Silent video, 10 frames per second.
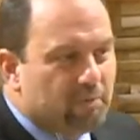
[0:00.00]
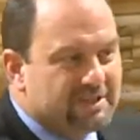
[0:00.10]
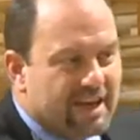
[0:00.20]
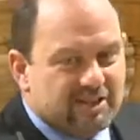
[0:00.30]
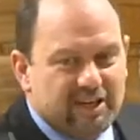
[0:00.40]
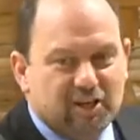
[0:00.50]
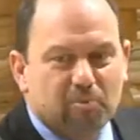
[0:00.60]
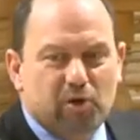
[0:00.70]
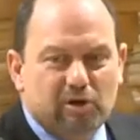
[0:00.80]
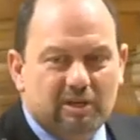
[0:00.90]
is actually in
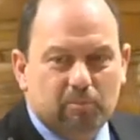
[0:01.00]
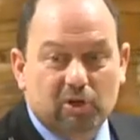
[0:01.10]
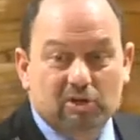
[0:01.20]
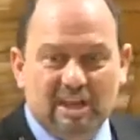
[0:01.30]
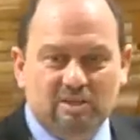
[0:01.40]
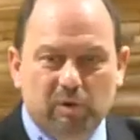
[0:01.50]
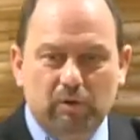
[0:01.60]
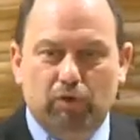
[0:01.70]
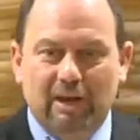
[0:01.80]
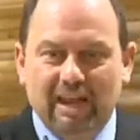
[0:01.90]
community, because as we
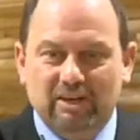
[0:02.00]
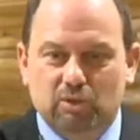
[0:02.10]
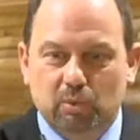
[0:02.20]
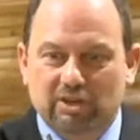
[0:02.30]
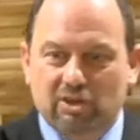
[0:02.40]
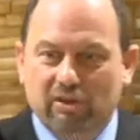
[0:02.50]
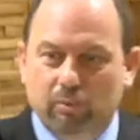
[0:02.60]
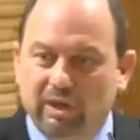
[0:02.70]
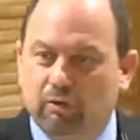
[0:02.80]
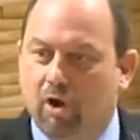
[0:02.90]
relate to each other,
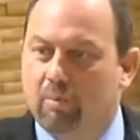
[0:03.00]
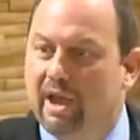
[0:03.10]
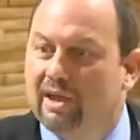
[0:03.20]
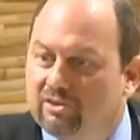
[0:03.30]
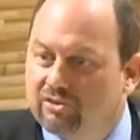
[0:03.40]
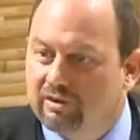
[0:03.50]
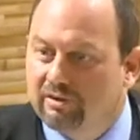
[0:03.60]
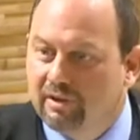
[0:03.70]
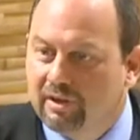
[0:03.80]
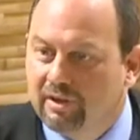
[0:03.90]
we grow best.
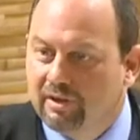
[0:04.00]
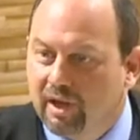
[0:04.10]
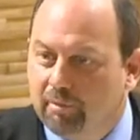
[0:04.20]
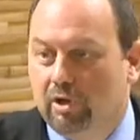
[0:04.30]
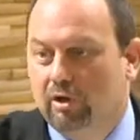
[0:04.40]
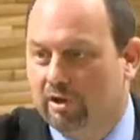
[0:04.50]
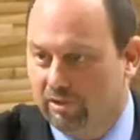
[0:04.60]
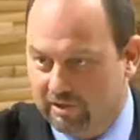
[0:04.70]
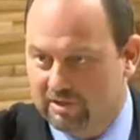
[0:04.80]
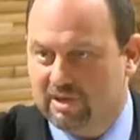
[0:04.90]
I mean, you look at
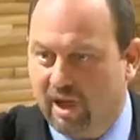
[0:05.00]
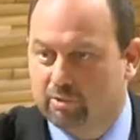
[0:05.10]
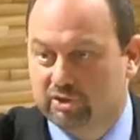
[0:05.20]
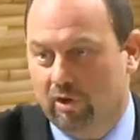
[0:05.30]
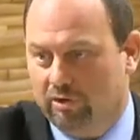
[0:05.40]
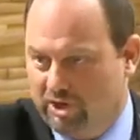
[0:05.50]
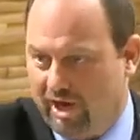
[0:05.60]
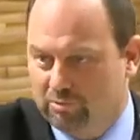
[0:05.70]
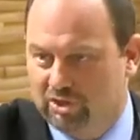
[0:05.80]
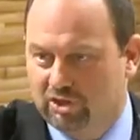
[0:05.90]
the disciples, you've got
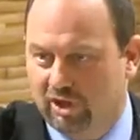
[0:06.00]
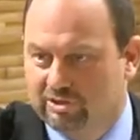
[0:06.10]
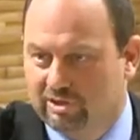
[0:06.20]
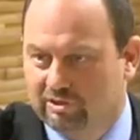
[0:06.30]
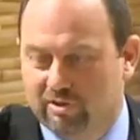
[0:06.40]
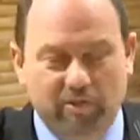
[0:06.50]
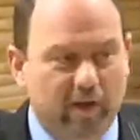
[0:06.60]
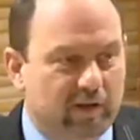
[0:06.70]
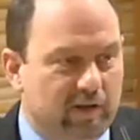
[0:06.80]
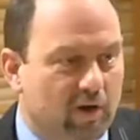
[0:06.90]
James and John, sons of
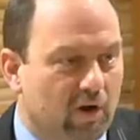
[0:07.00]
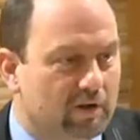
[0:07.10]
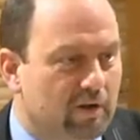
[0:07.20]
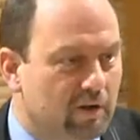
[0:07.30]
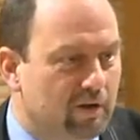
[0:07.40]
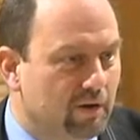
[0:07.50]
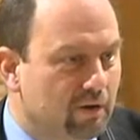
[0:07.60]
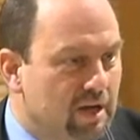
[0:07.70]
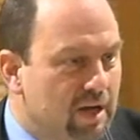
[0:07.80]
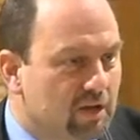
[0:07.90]
thunder. You've
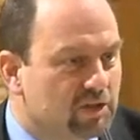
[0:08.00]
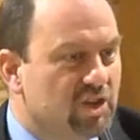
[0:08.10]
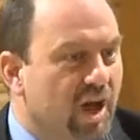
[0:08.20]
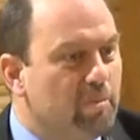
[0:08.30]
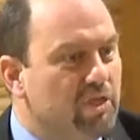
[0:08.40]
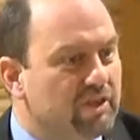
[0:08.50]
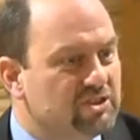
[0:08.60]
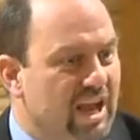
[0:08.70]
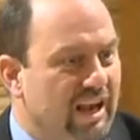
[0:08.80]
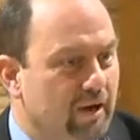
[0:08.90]
got Simon the
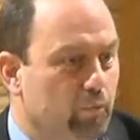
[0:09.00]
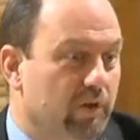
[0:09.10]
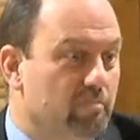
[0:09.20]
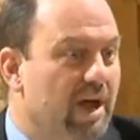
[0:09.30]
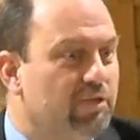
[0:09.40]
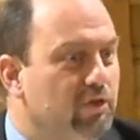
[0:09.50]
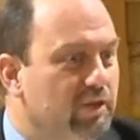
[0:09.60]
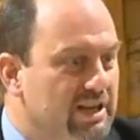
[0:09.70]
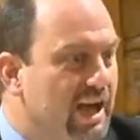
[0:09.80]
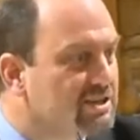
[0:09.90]
zealot with Matthew
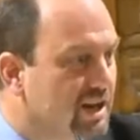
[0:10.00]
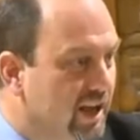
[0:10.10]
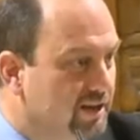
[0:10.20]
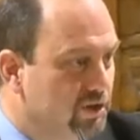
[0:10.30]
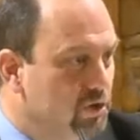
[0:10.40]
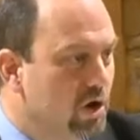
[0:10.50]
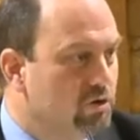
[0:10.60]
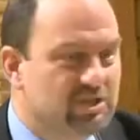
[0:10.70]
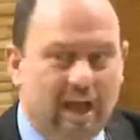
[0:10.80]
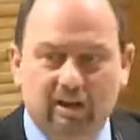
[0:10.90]
the tax collector.
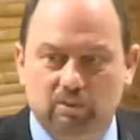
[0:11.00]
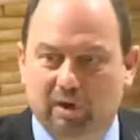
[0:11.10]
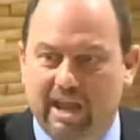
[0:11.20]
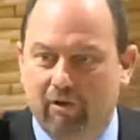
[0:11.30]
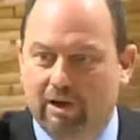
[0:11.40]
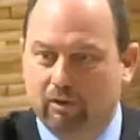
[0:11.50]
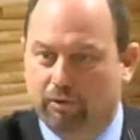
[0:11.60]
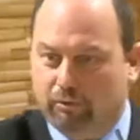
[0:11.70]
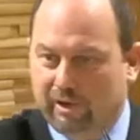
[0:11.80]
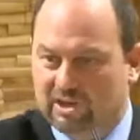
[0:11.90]
Zealots will carry little
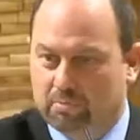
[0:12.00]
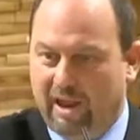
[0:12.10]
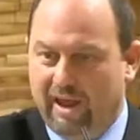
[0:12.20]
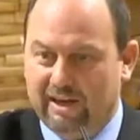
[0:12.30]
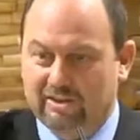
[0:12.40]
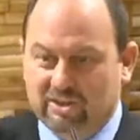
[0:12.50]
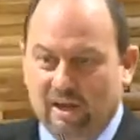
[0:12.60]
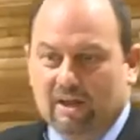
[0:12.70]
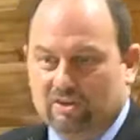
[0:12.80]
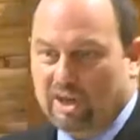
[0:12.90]
3-inch blades
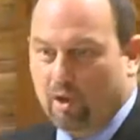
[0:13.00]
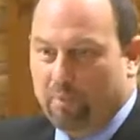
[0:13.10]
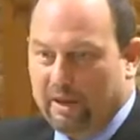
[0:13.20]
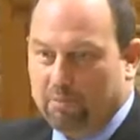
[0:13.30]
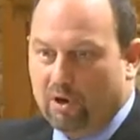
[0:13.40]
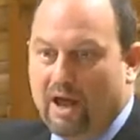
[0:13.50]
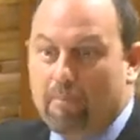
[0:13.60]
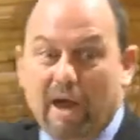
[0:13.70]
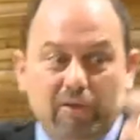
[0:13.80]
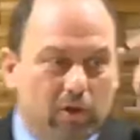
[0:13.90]
to kill people
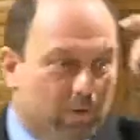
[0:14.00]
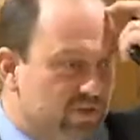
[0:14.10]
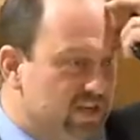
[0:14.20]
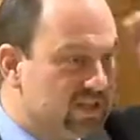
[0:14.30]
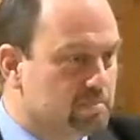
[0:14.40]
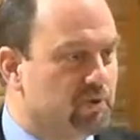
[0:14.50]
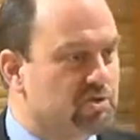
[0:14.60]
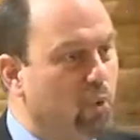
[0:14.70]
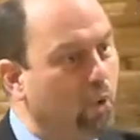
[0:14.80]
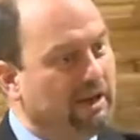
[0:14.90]
like Matthew. And Jesus puts
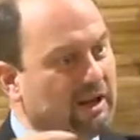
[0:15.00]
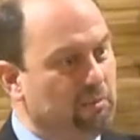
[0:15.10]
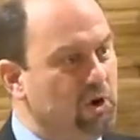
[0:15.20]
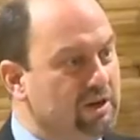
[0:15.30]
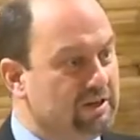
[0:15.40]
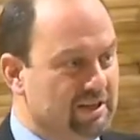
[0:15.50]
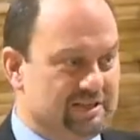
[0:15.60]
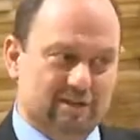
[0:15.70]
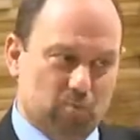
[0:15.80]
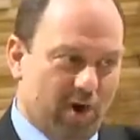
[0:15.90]
them all in community and
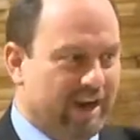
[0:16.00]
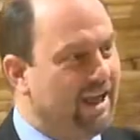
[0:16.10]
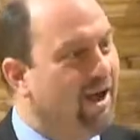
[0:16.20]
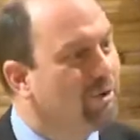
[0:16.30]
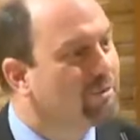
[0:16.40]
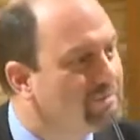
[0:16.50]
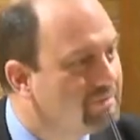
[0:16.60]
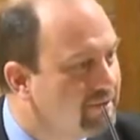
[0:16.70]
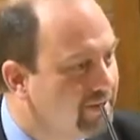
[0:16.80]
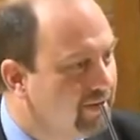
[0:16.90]
says, work it out.
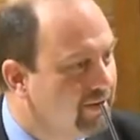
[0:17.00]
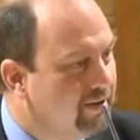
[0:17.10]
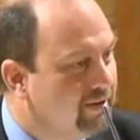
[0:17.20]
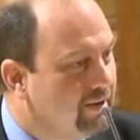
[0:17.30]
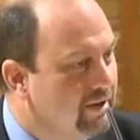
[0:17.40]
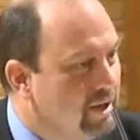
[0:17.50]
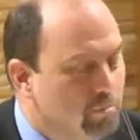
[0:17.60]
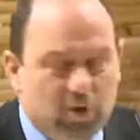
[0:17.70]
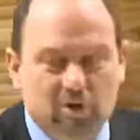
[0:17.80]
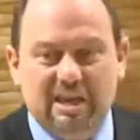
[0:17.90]

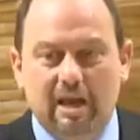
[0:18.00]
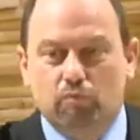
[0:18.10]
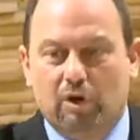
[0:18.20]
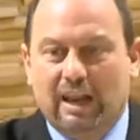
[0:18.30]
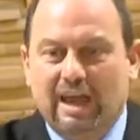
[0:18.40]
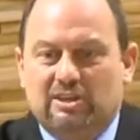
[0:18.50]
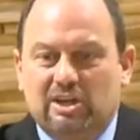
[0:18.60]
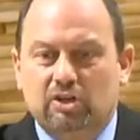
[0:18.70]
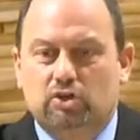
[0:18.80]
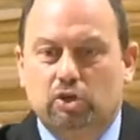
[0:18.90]
Because in
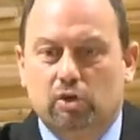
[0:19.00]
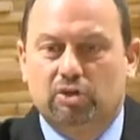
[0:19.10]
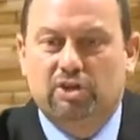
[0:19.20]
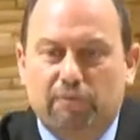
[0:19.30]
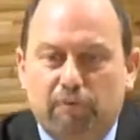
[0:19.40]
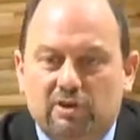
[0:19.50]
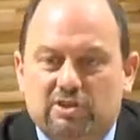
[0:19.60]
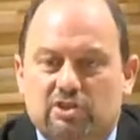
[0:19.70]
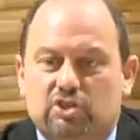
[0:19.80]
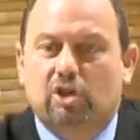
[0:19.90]
relating to your
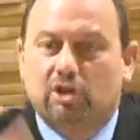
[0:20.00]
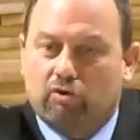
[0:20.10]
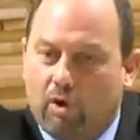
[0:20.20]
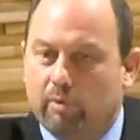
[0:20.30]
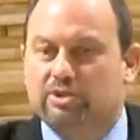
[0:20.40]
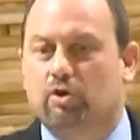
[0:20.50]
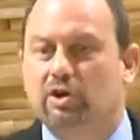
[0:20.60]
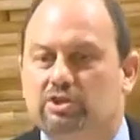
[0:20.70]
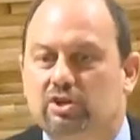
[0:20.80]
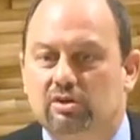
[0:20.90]
differences, you're going to grow as
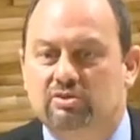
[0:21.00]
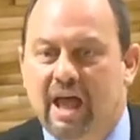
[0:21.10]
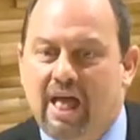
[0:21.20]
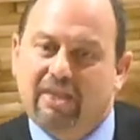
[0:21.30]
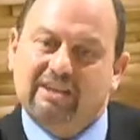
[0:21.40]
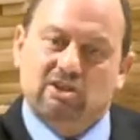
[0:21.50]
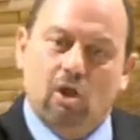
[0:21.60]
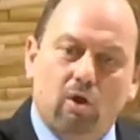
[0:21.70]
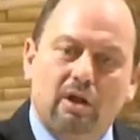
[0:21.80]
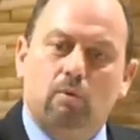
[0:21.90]
Christians. That's the
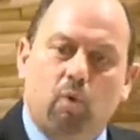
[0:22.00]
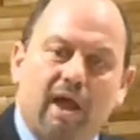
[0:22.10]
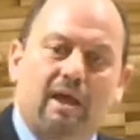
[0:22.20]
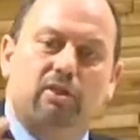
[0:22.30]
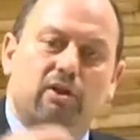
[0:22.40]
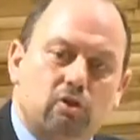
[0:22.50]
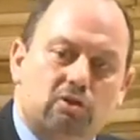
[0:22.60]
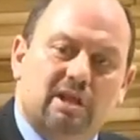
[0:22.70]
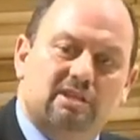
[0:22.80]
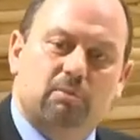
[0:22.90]
only way the New
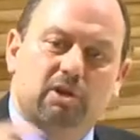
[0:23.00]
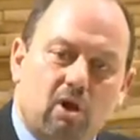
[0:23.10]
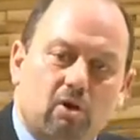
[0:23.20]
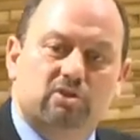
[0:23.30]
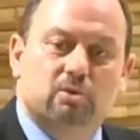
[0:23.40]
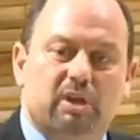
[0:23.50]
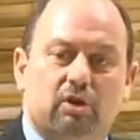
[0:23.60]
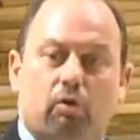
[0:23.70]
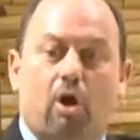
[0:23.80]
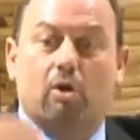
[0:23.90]
Testament knows that we
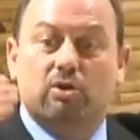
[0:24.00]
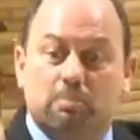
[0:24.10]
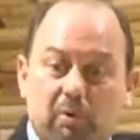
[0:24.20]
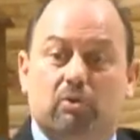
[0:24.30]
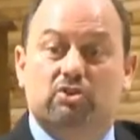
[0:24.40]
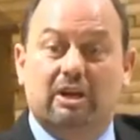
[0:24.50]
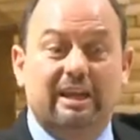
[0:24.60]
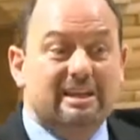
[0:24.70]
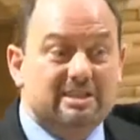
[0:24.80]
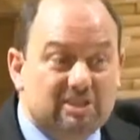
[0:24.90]
grow
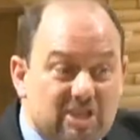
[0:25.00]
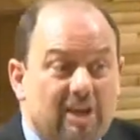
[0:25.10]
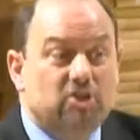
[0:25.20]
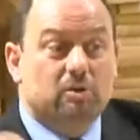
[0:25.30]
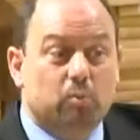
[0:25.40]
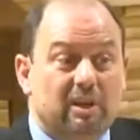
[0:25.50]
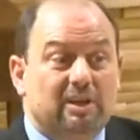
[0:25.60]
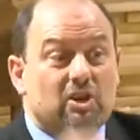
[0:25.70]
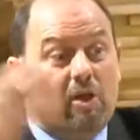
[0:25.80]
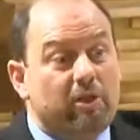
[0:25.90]
spiritually, is in tension with
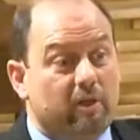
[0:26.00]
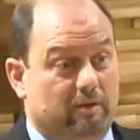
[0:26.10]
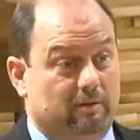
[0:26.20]
each other.